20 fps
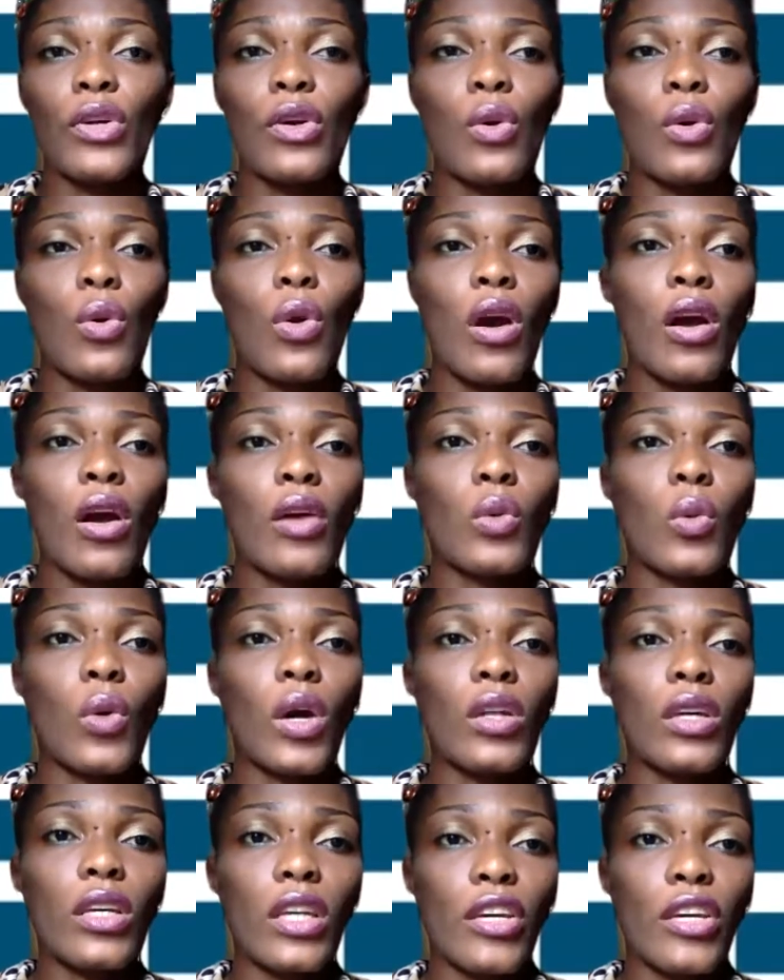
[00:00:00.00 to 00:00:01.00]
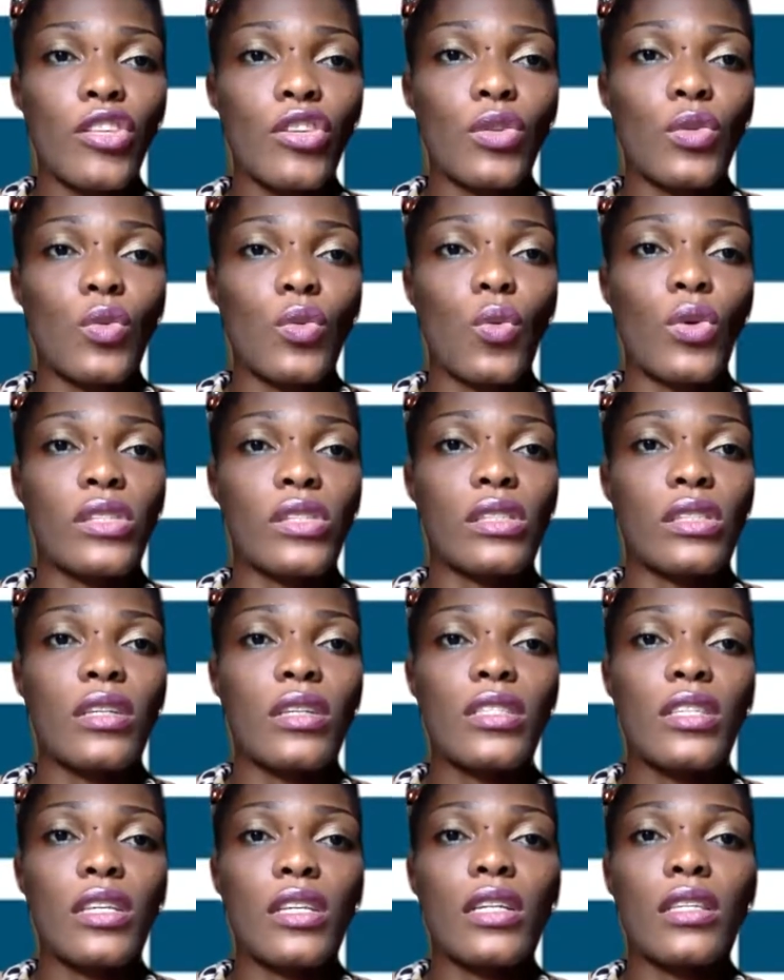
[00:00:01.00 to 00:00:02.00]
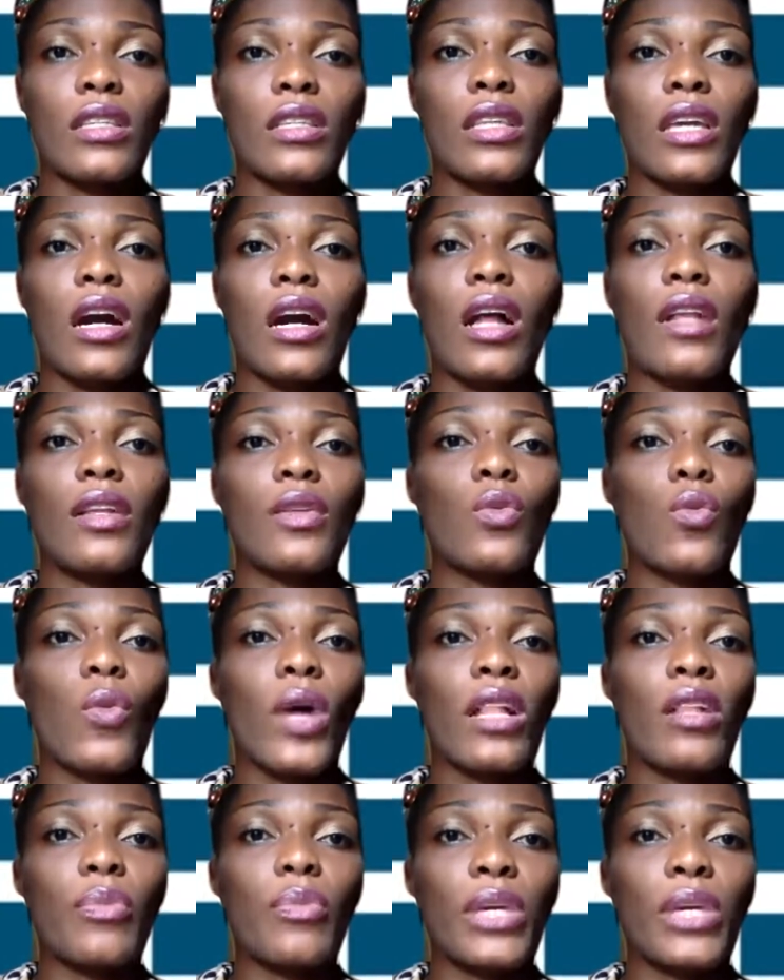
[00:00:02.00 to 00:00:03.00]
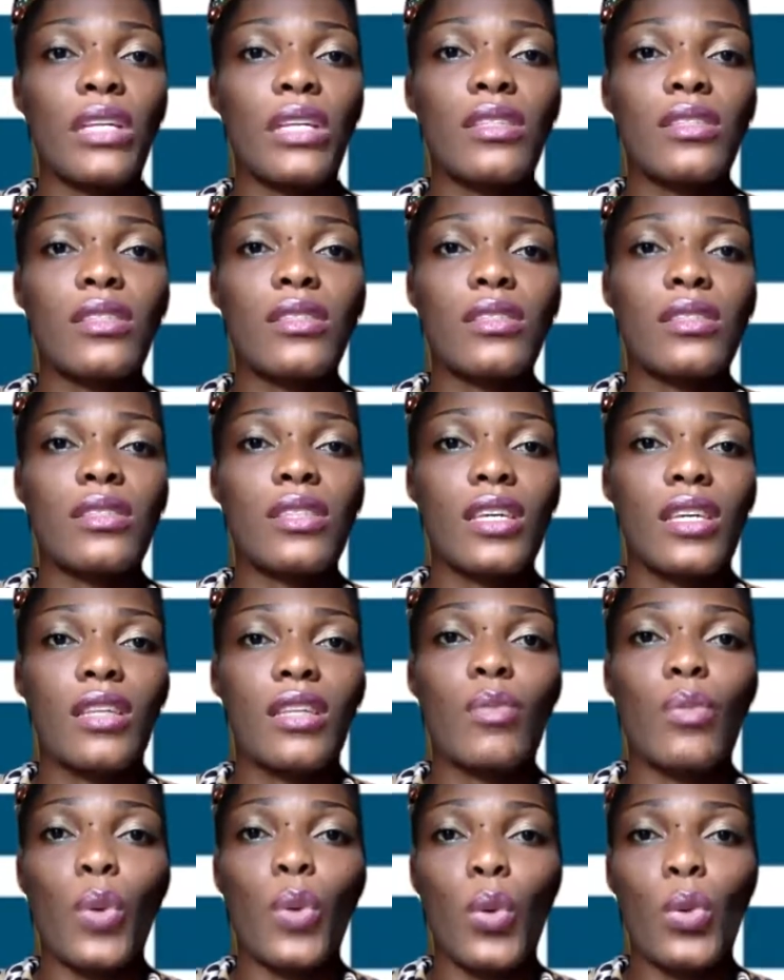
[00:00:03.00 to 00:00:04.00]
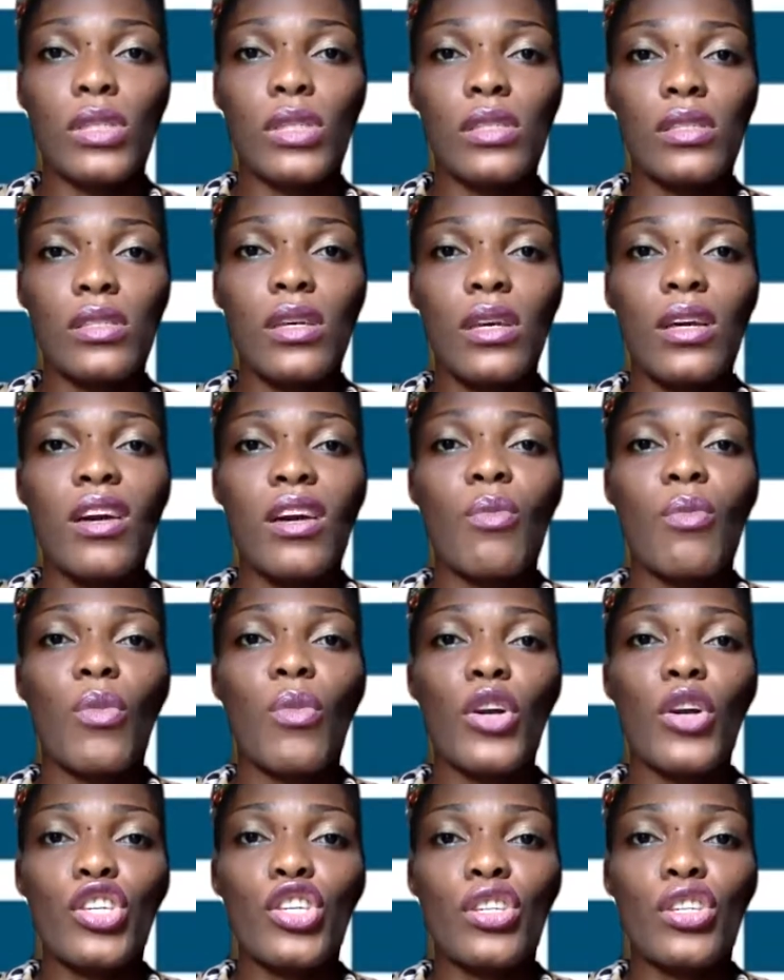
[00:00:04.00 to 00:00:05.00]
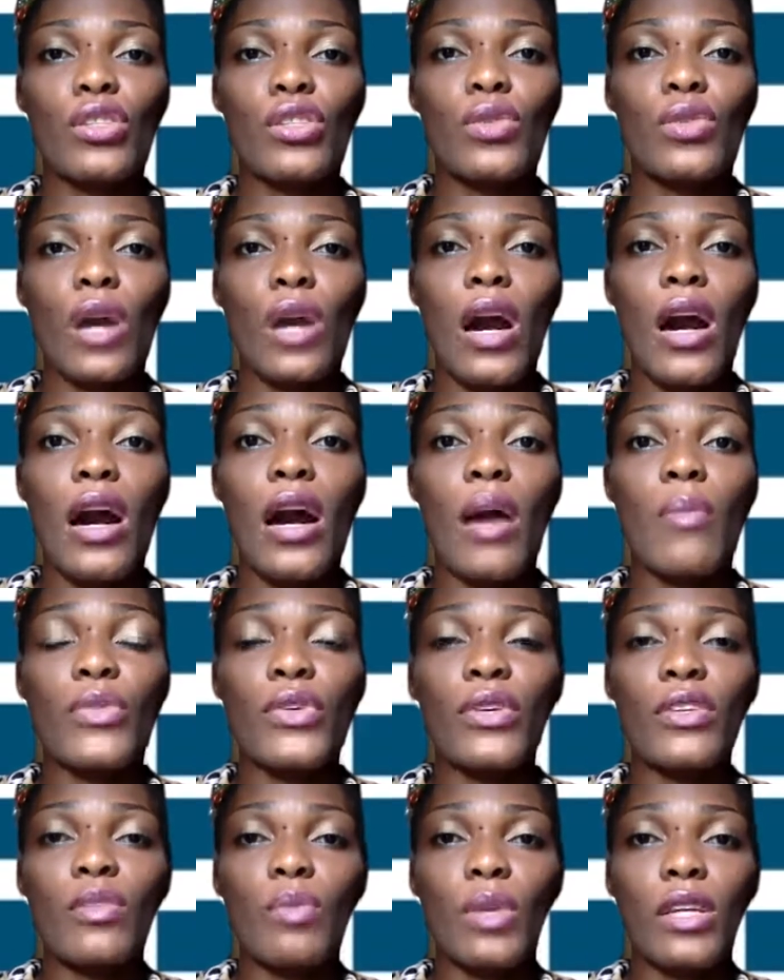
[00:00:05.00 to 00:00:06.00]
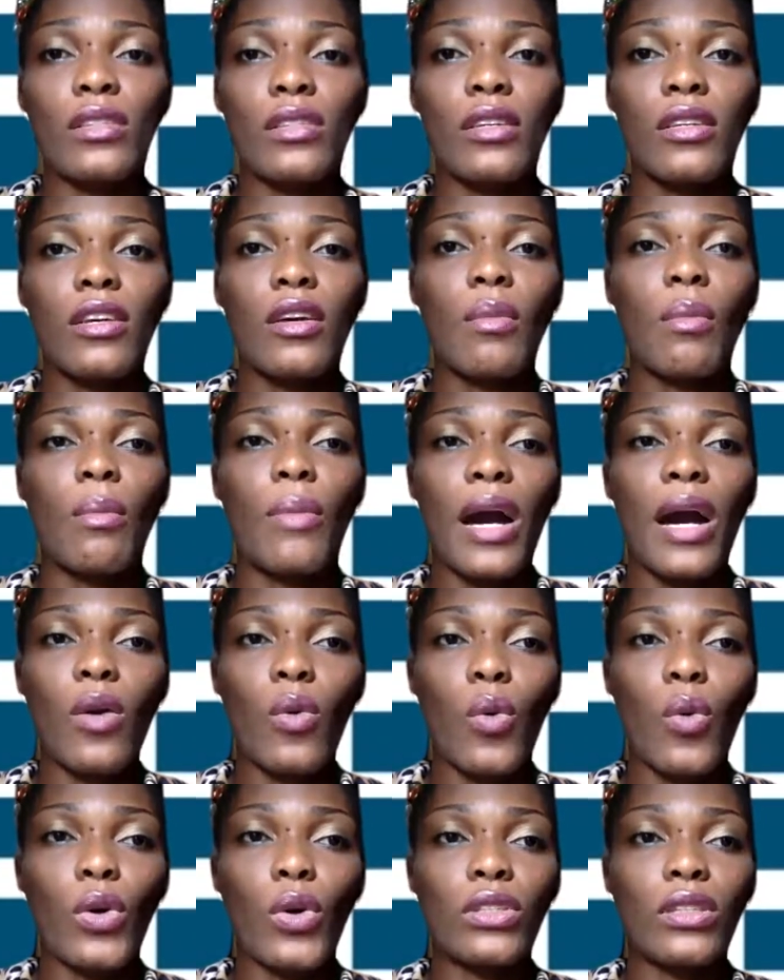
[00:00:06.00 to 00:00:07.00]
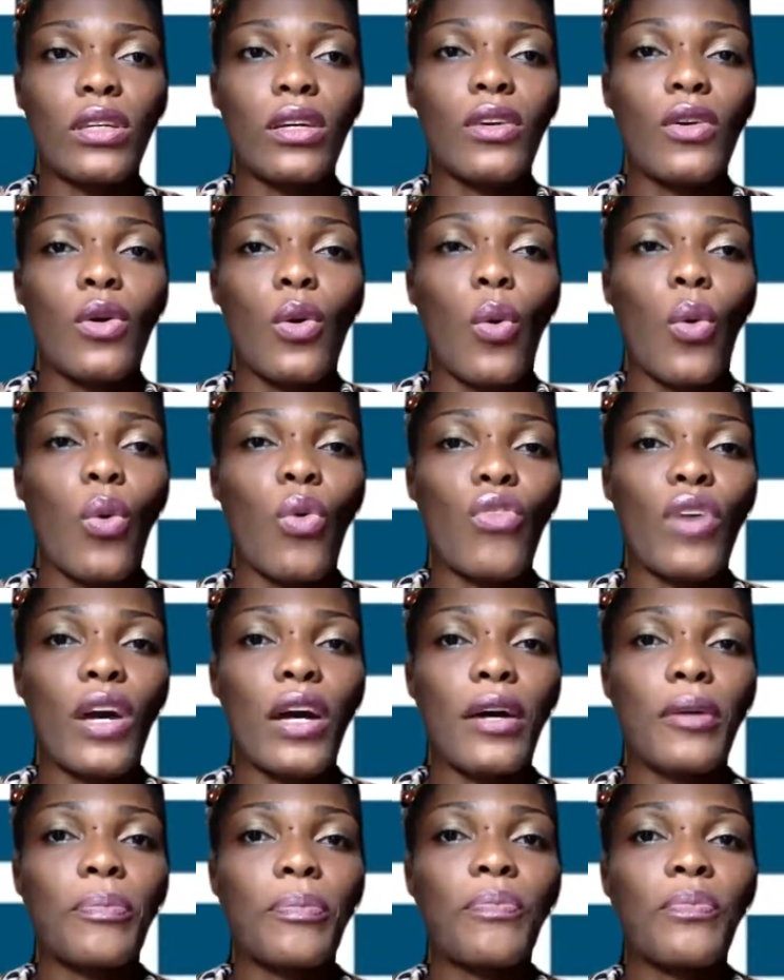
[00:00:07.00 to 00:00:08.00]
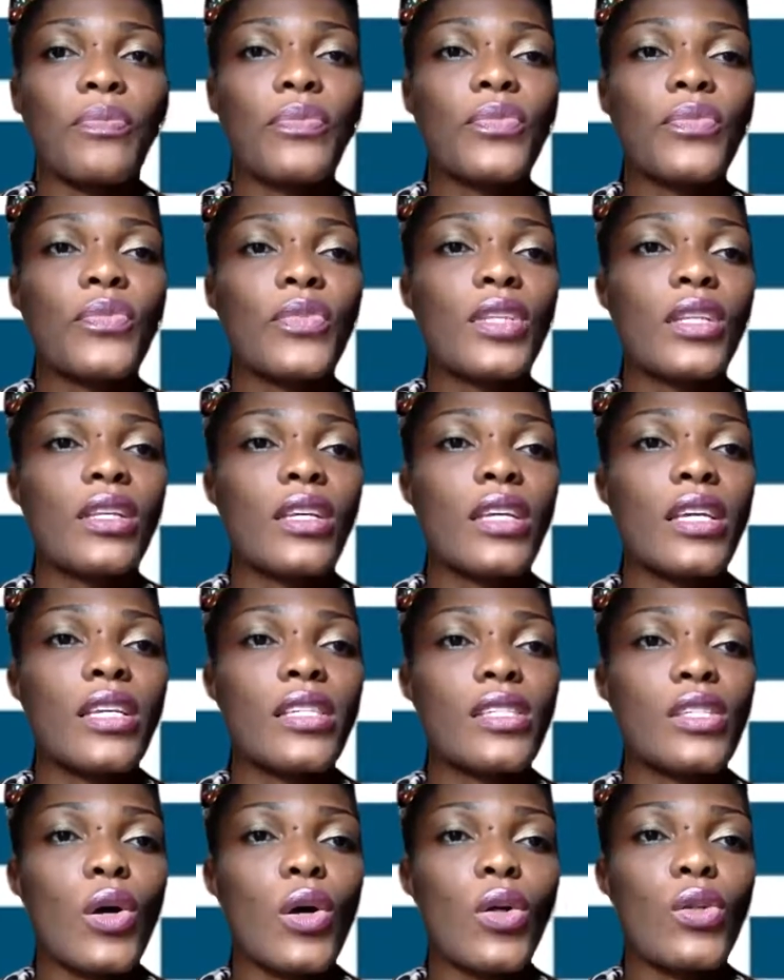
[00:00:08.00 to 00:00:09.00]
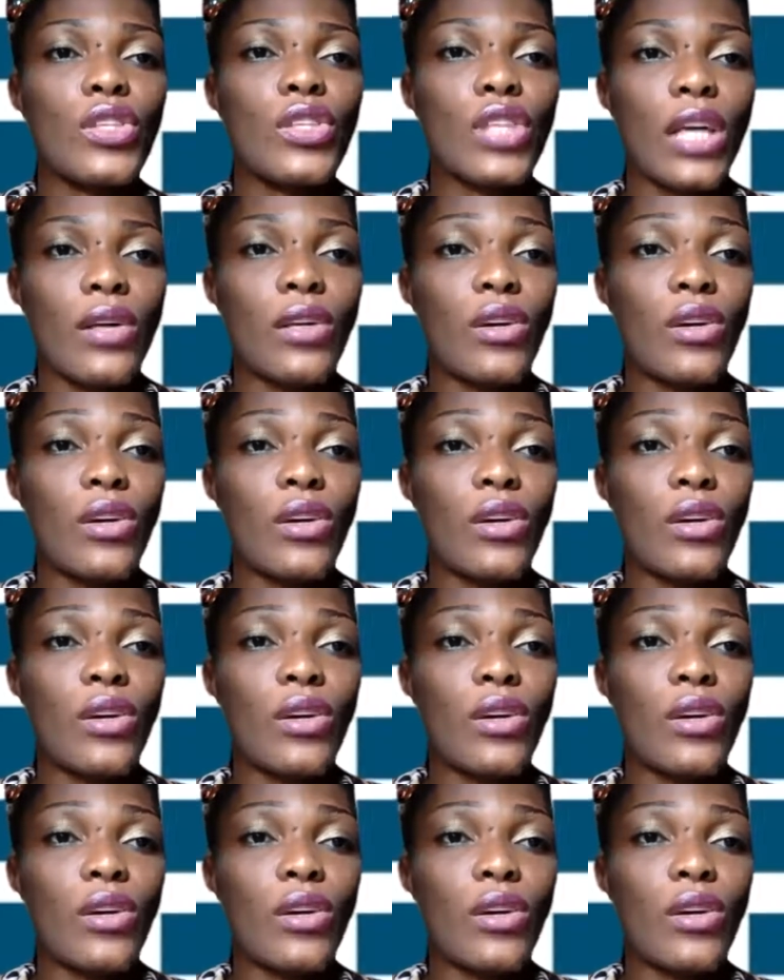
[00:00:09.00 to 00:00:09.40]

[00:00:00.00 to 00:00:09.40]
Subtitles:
who on one occasion was nonchalantly hauling well-picked chicken bones, much to our amusement, backward over his shoulders